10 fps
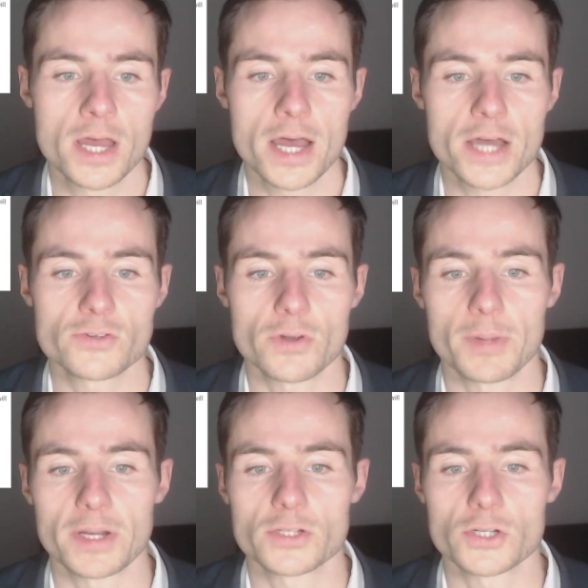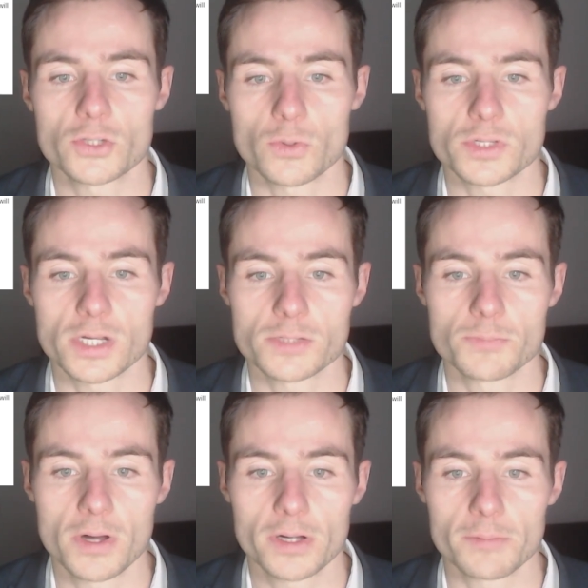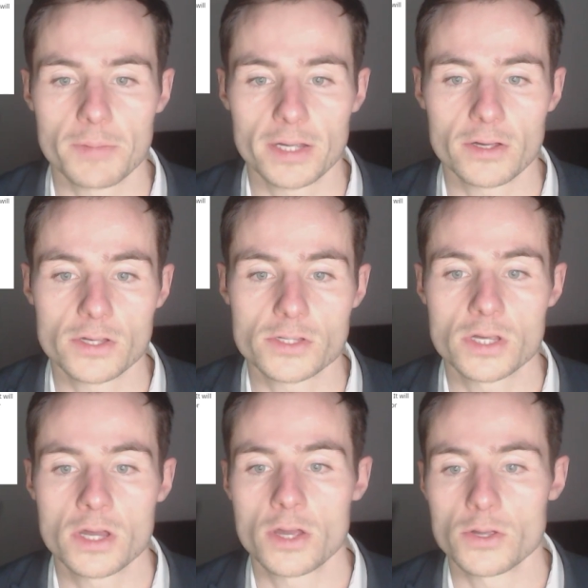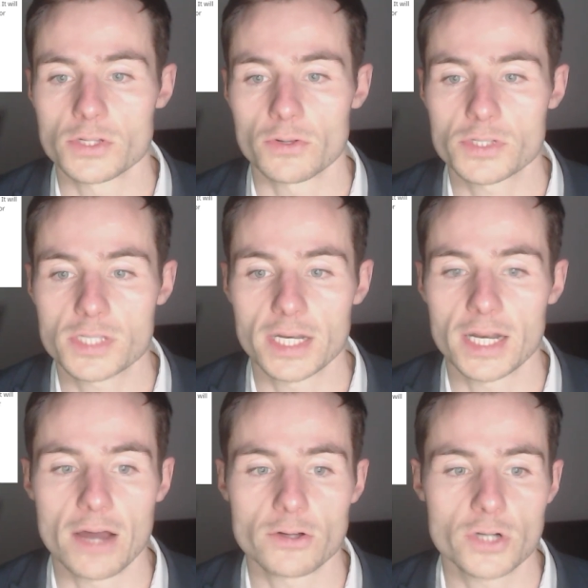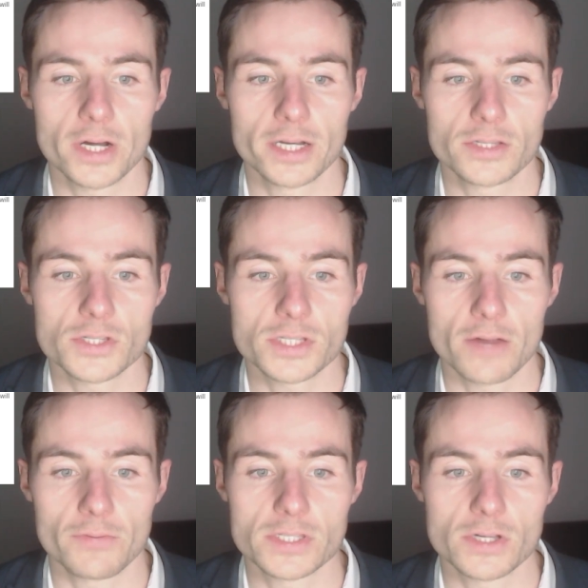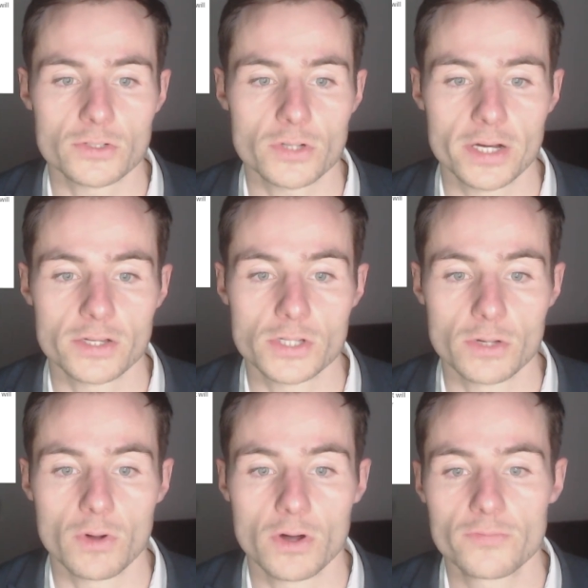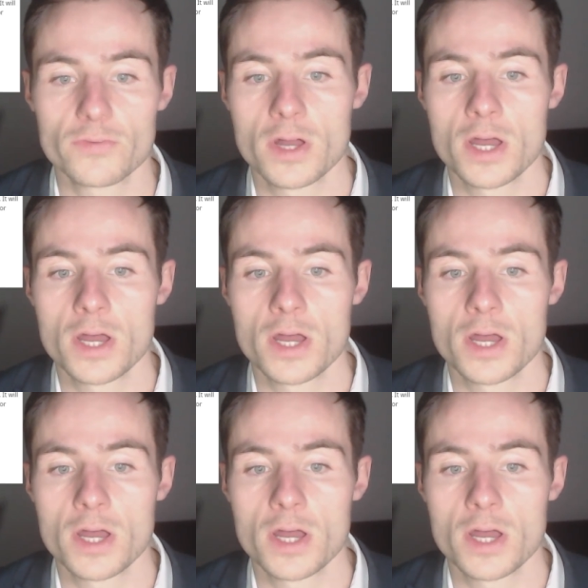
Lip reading: Hedge fund managers, short sellers and market makers using their extended hour trading to scare retail traders you off.